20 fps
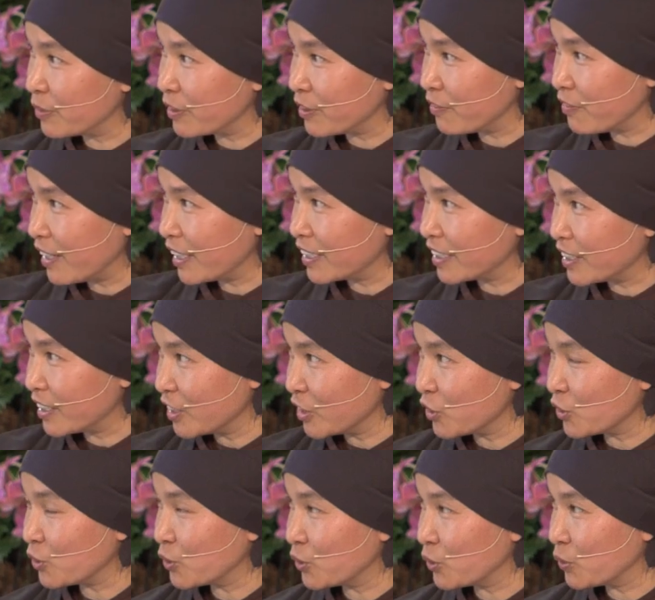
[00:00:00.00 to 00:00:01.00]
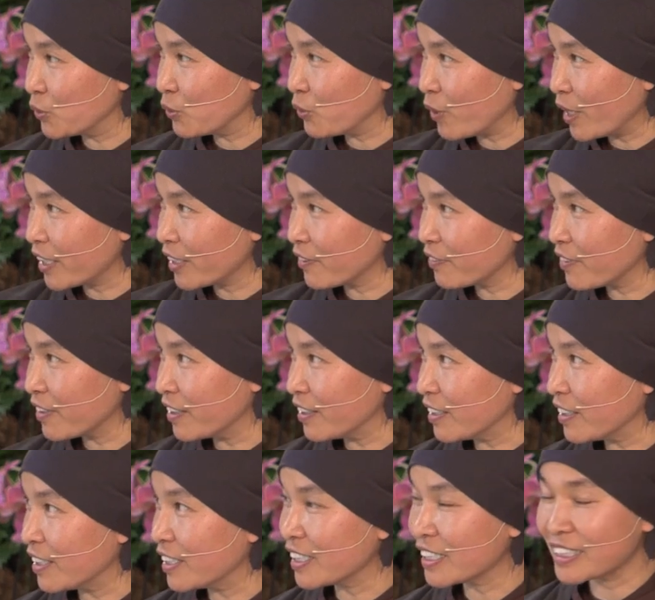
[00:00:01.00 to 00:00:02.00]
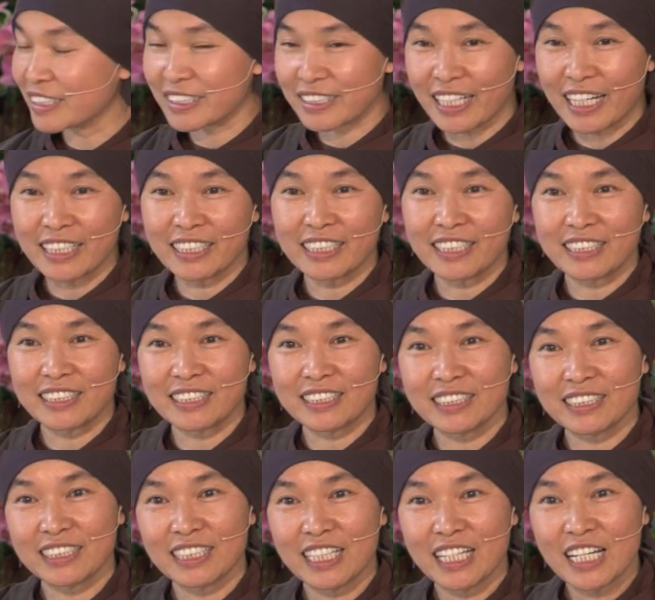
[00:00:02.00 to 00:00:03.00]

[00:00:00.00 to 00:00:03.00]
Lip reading: divided into one of the skandhas